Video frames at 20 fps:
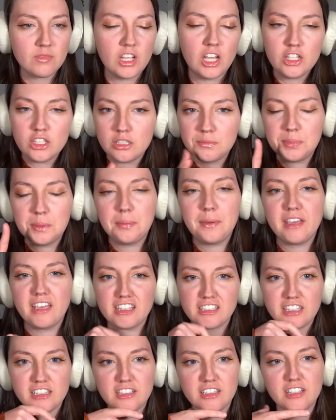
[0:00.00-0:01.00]
I should be paying
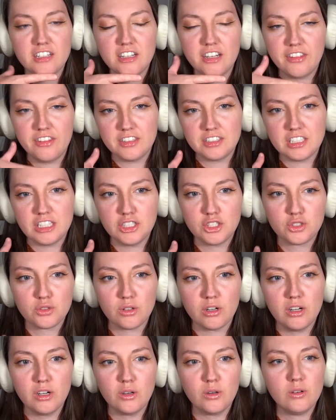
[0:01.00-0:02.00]
attention to this
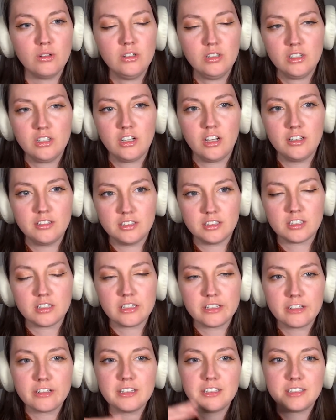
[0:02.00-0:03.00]
intro because it's
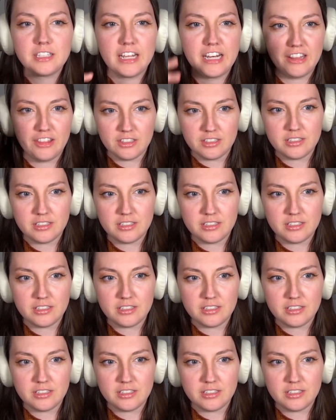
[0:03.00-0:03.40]
clearly setting the